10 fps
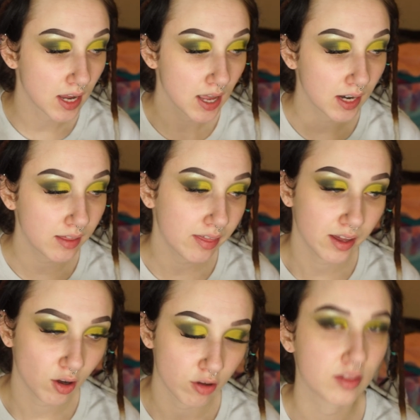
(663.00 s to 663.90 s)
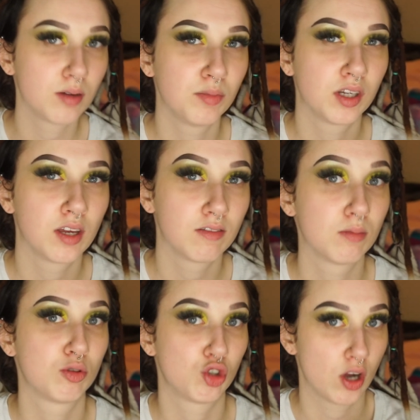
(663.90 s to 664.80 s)
anything on them to give
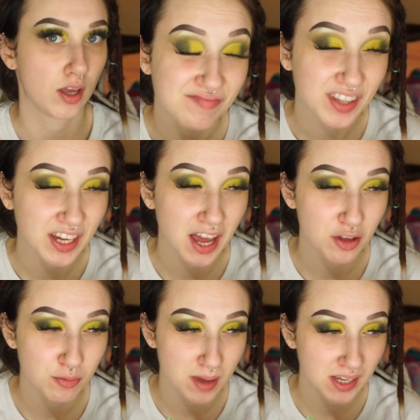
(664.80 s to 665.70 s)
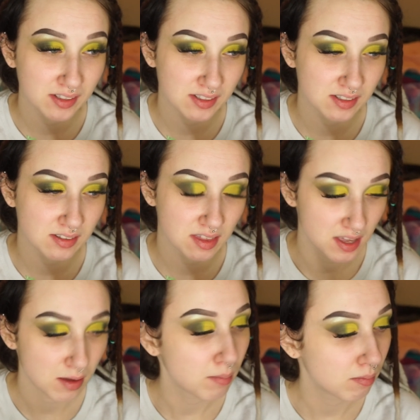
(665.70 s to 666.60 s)
them strength. The guy who makes
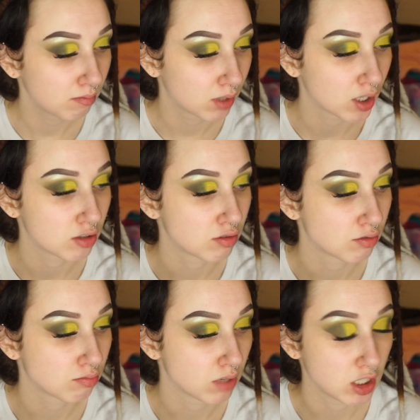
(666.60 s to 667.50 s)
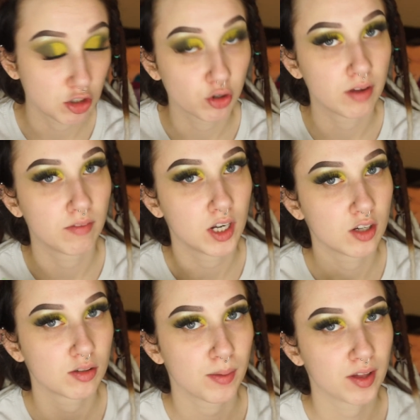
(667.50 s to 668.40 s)
them does Instagram
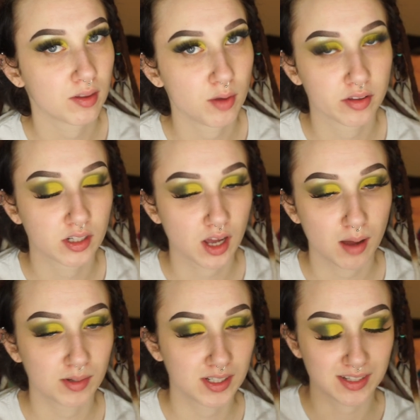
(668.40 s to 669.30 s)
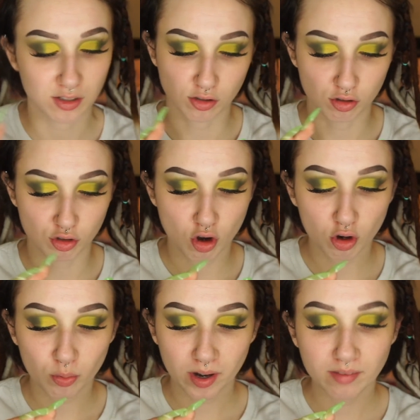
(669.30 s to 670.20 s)
videos about them all the time and says they're so
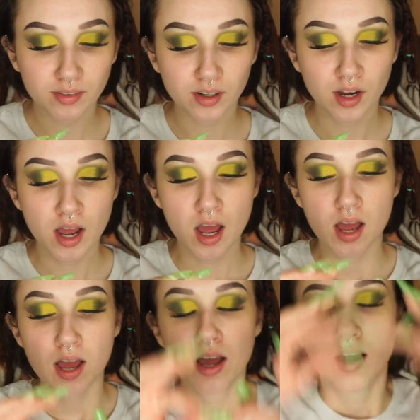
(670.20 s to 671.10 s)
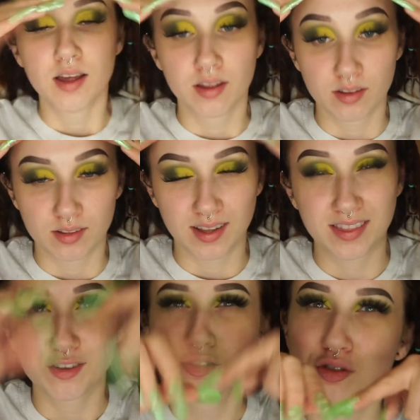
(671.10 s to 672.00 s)
strong or whatever. Like,
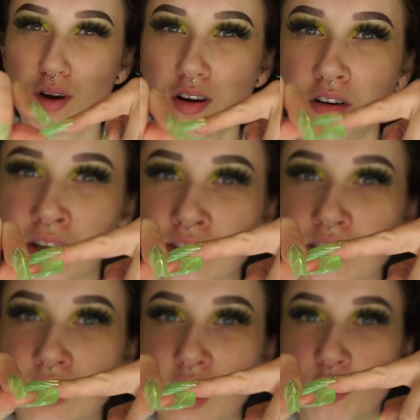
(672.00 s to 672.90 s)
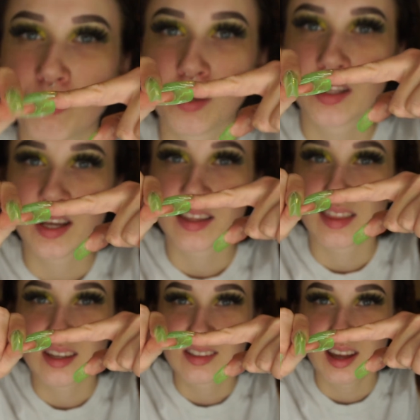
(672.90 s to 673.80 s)
they're strong as in they don't bend like
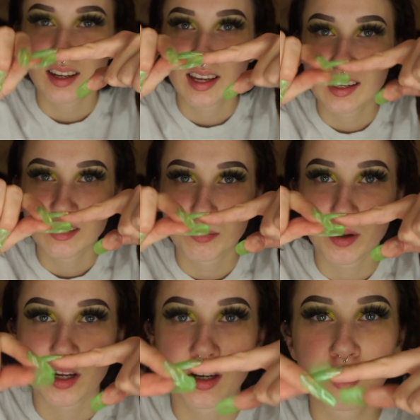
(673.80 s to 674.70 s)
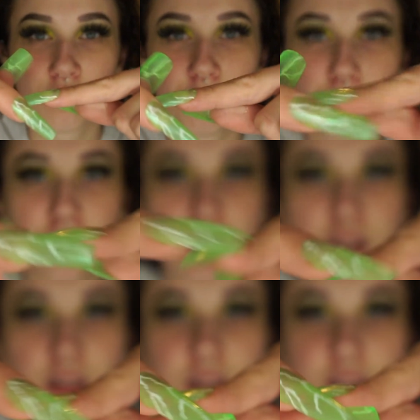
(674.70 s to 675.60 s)
this, I guess, but oh
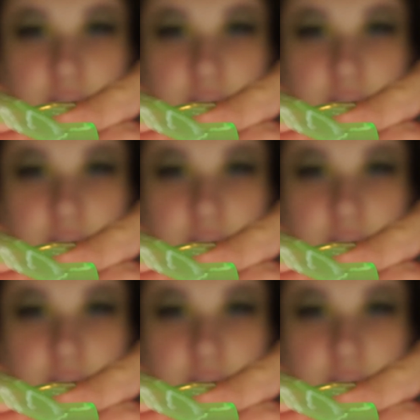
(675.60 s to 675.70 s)
man,